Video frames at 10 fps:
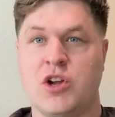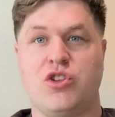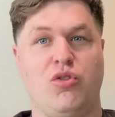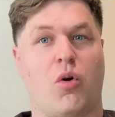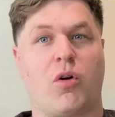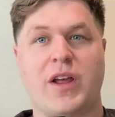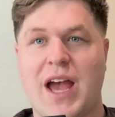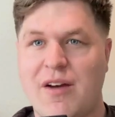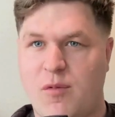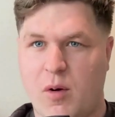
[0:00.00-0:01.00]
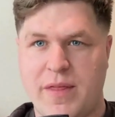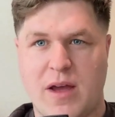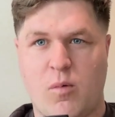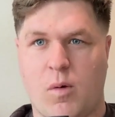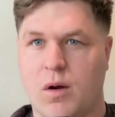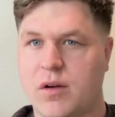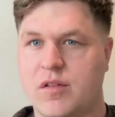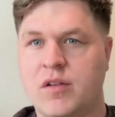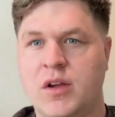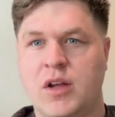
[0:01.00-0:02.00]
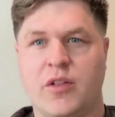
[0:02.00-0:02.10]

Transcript: You already have one that works.